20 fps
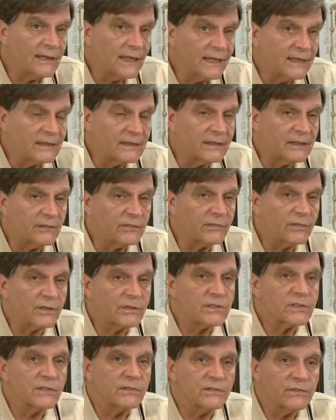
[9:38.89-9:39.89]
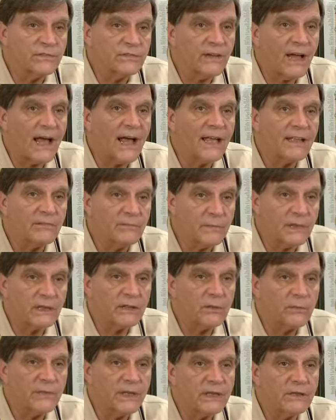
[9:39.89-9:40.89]
length difference of 5
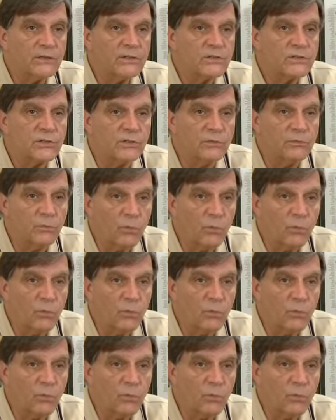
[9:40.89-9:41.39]
millimeters or